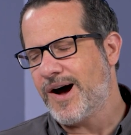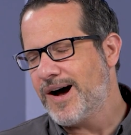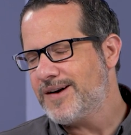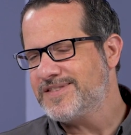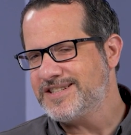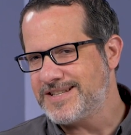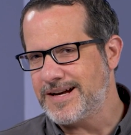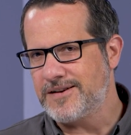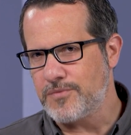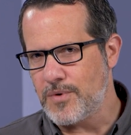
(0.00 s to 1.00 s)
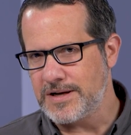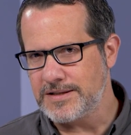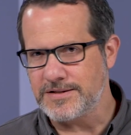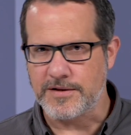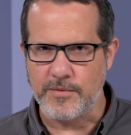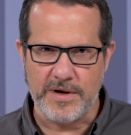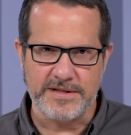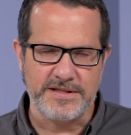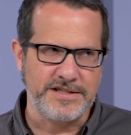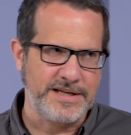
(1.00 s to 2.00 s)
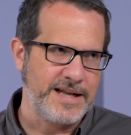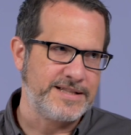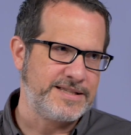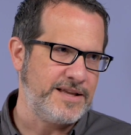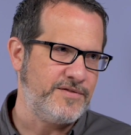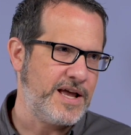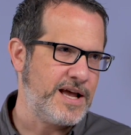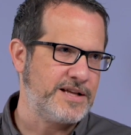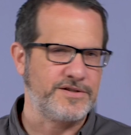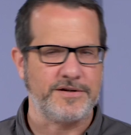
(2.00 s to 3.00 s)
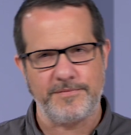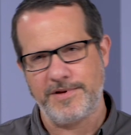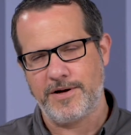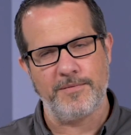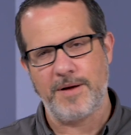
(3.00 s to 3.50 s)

off-the-shelf ones are the ones that you get at CVS or, you know,